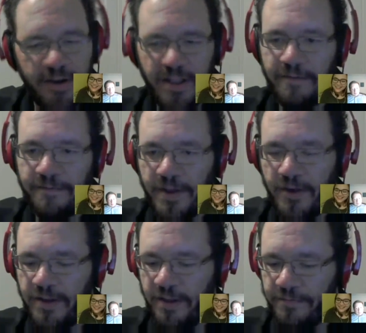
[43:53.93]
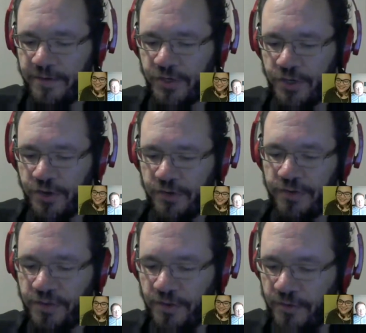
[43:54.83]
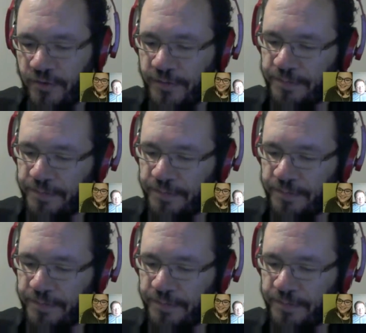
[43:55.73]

enough, for sure. So